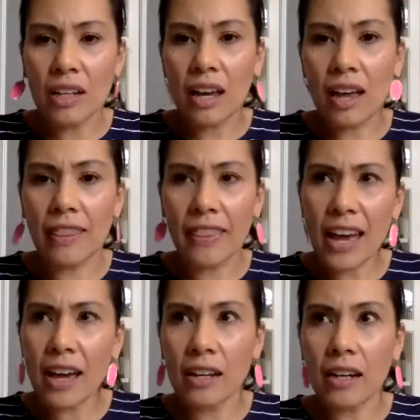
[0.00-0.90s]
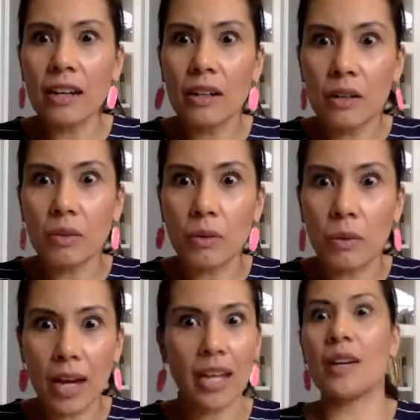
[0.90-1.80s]
And then
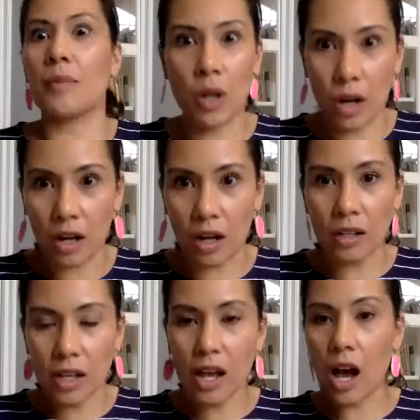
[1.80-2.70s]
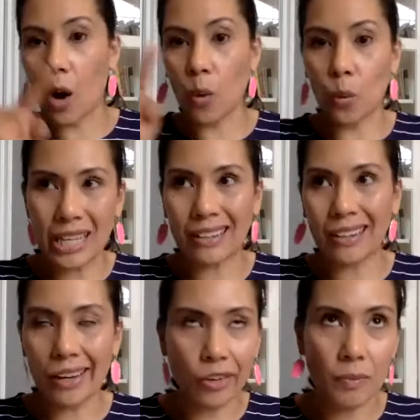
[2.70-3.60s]
wake up call a week
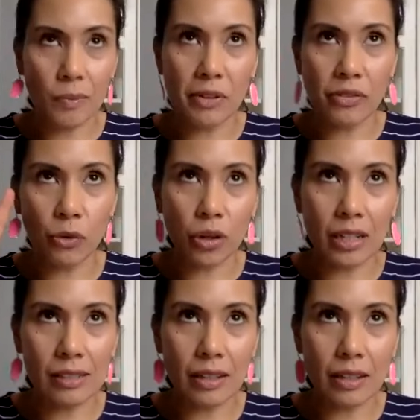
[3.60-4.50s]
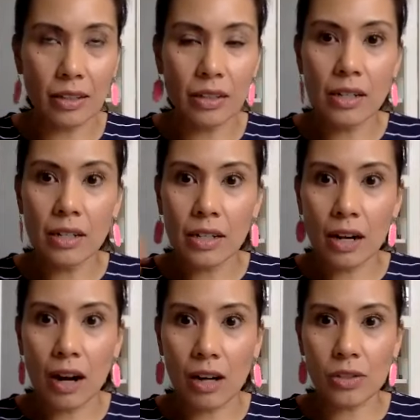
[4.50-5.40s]
later, maybe 4 days later,
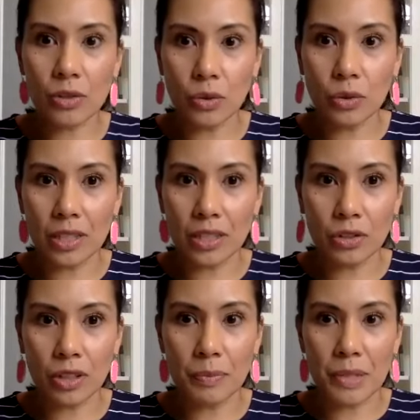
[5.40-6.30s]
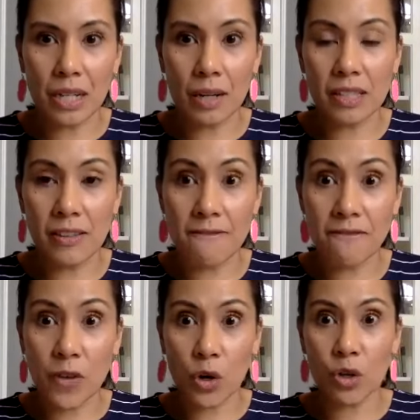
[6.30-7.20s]
our school district becomes the
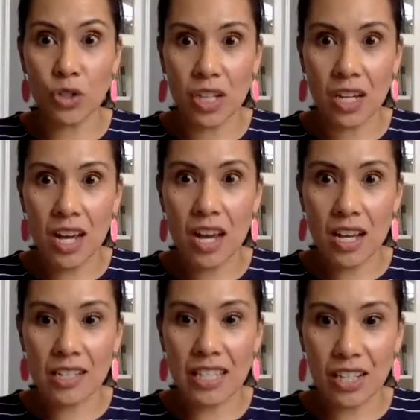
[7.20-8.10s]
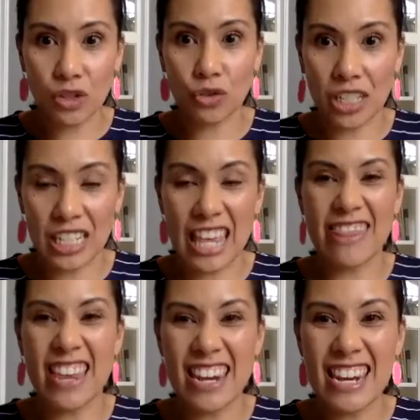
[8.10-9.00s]
first district in
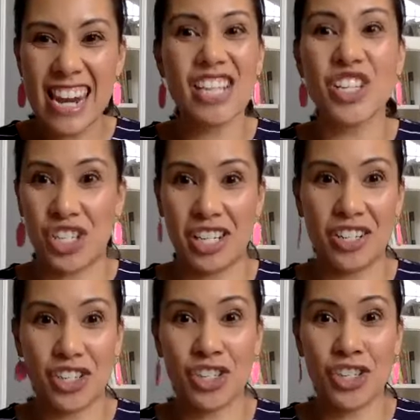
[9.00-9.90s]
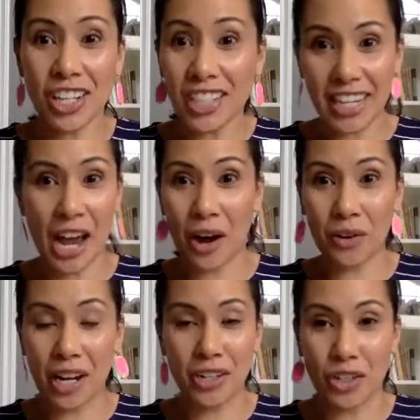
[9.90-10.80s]
the nation to shut down
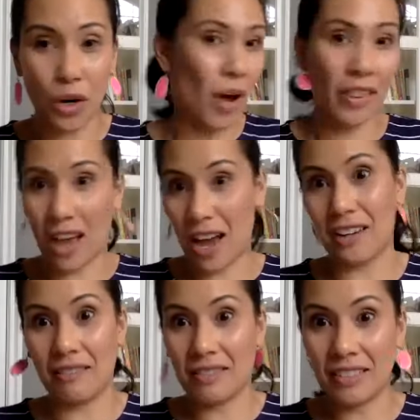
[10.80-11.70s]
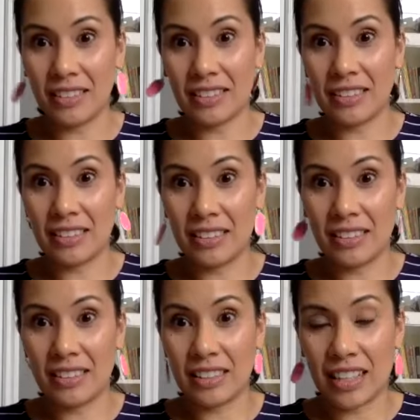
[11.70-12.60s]
and to go online.
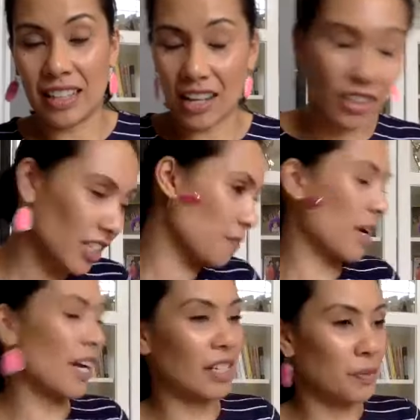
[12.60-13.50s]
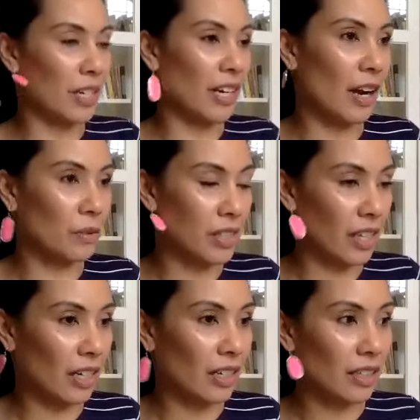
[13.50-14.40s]
And I looked at my husband and I was like,